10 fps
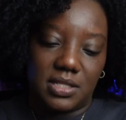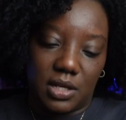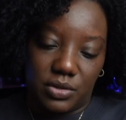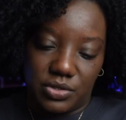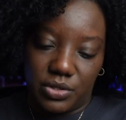
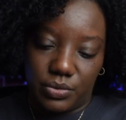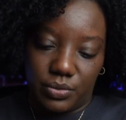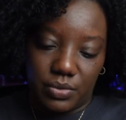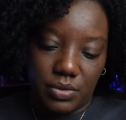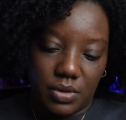tells you
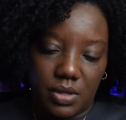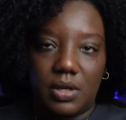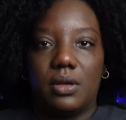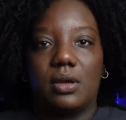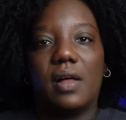
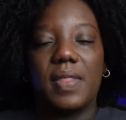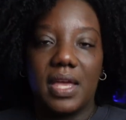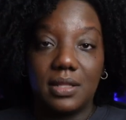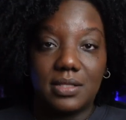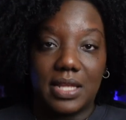on the
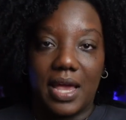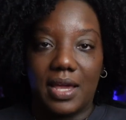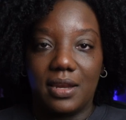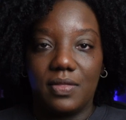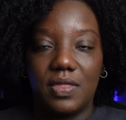
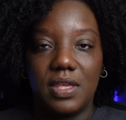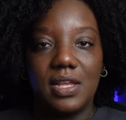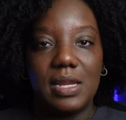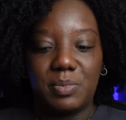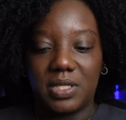inside the
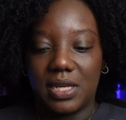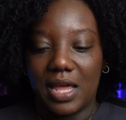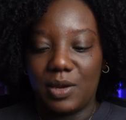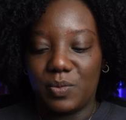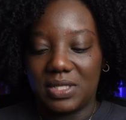lipstick
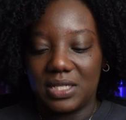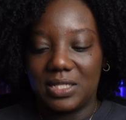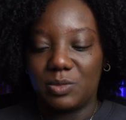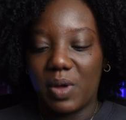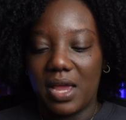that it was
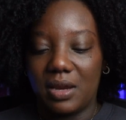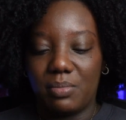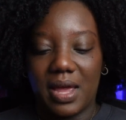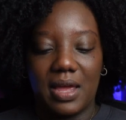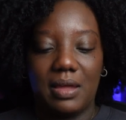inspired
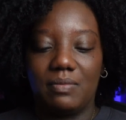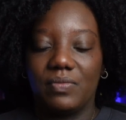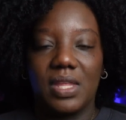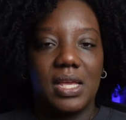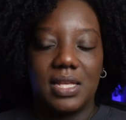by.
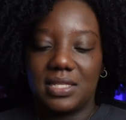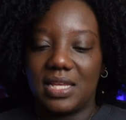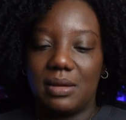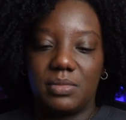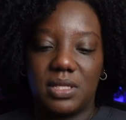
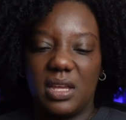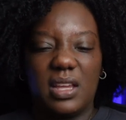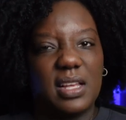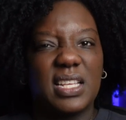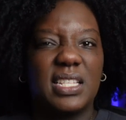Same thing,
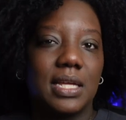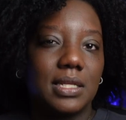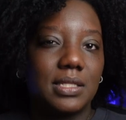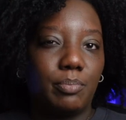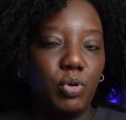as I said,
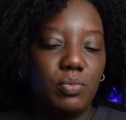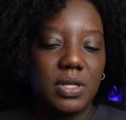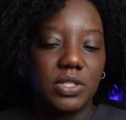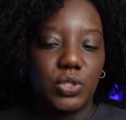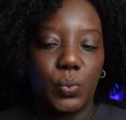it's the Puma
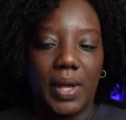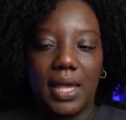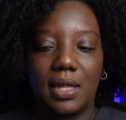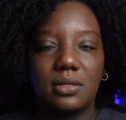suede,